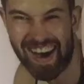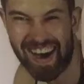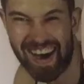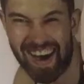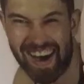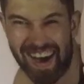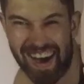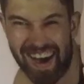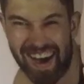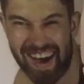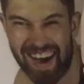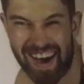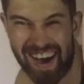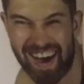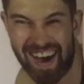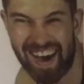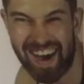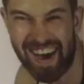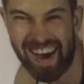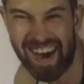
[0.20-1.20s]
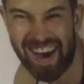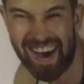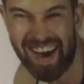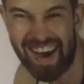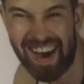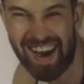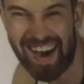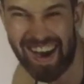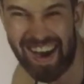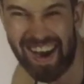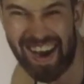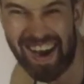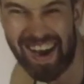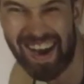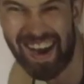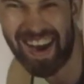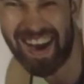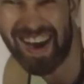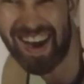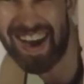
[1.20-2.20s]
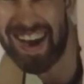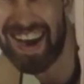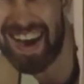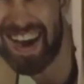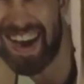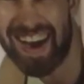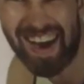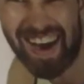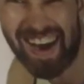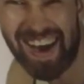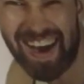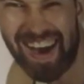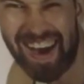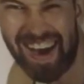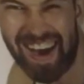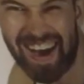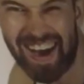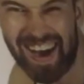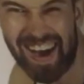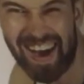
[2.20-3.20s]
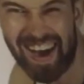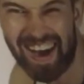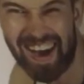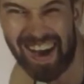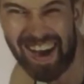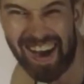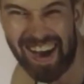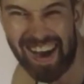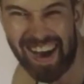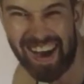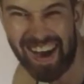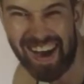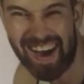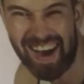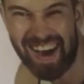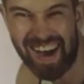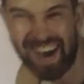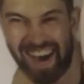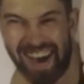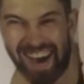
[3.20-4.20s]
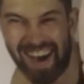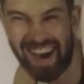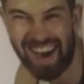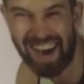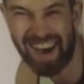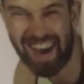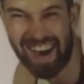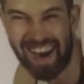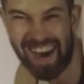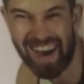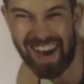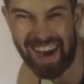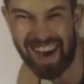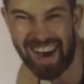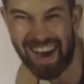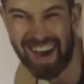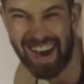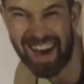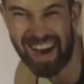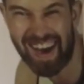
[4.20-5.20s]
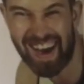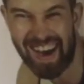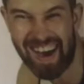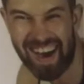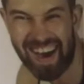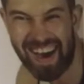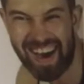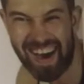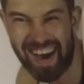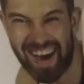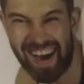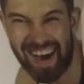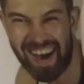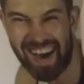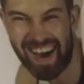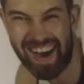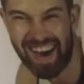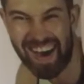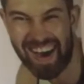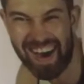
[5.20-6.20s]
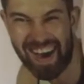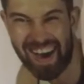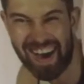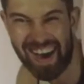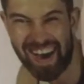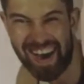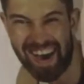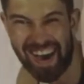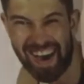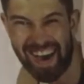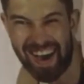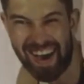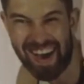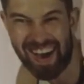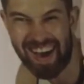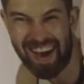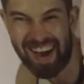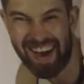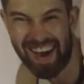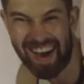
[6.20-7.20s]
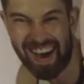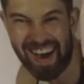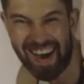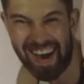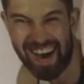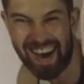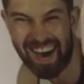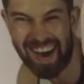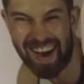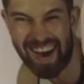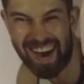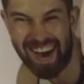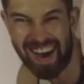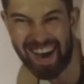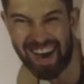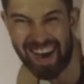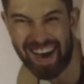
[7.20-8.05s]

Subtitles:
(silent)